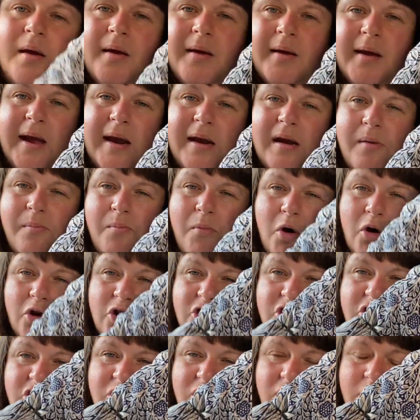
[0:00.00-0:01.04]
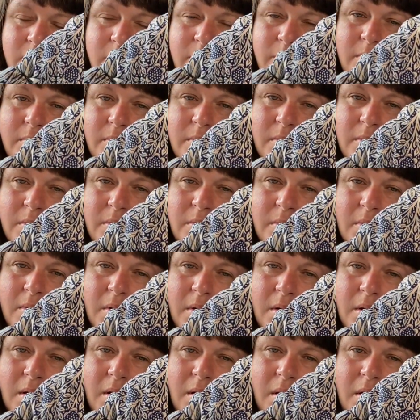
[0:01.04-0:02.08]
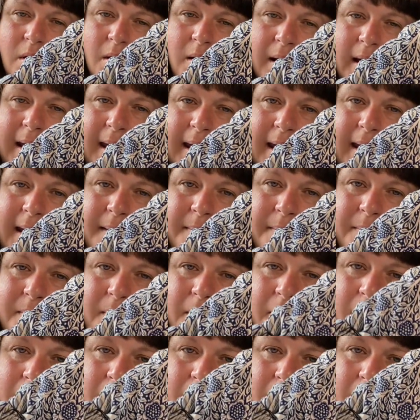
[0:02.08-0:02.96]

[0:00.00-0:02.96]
kind of monsoon print.